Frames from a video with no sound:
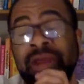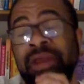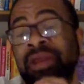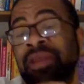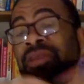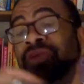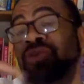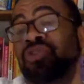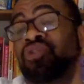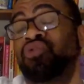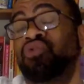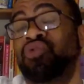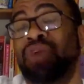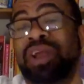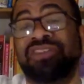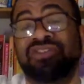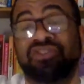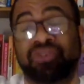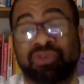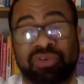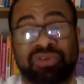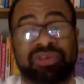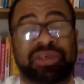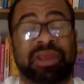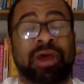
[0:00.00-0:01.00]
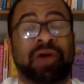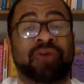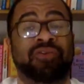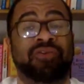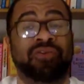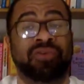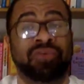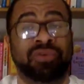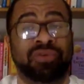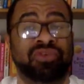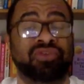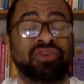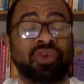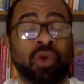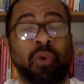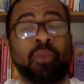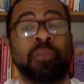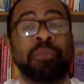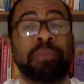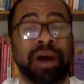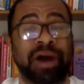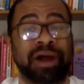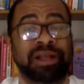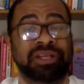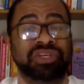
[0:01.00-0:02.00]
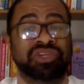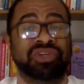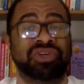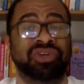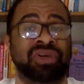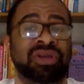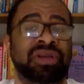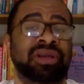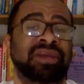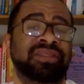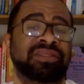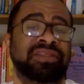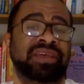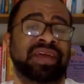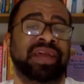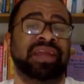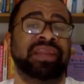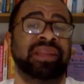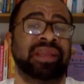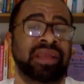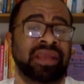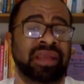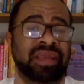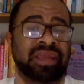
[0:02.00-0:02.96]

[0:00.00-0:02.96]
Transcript: You'll stretch yourself so much that